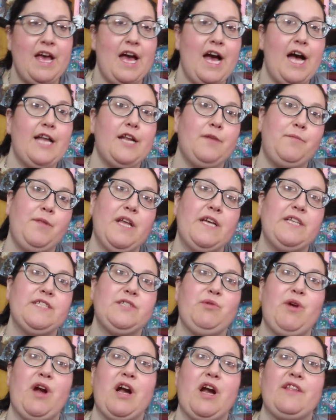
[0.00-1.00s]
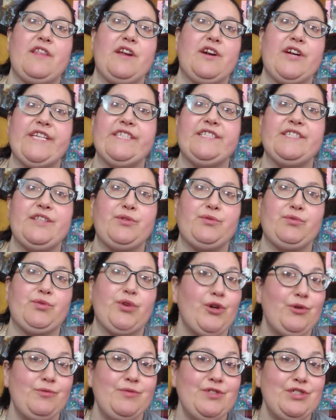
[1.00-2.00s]
at a place where there isn't
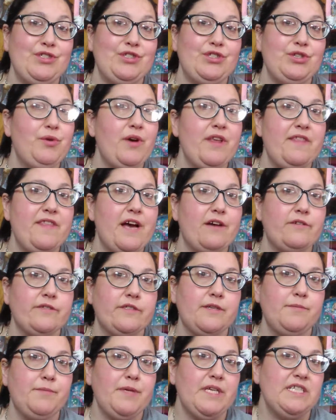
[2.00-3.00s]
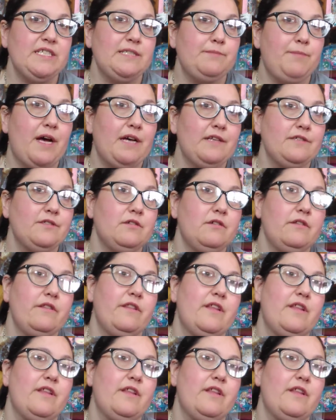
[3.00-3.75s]
room to do a 1,000-piece puzzle,